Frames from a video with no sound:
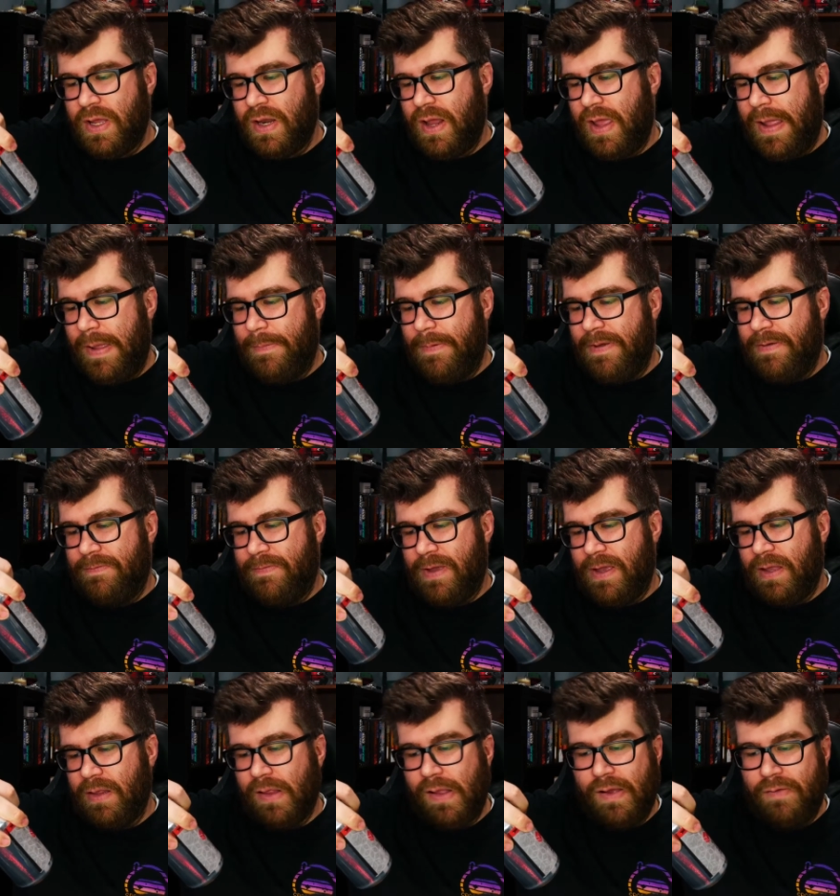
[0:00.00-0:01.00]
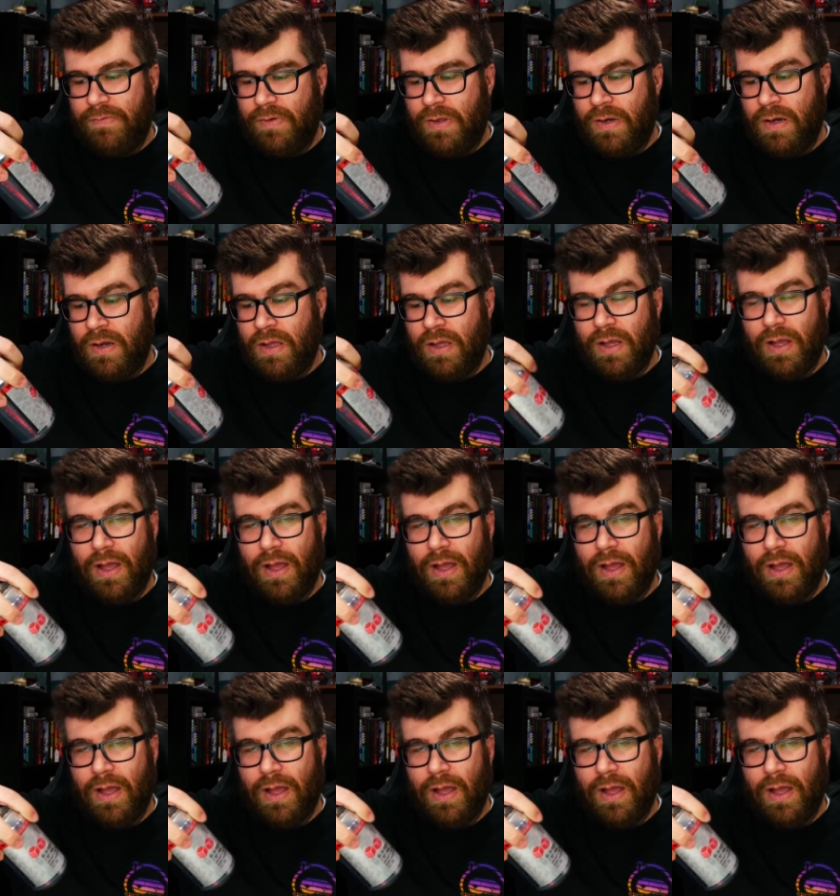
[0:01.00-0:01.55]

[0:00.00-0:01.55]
ABV, 11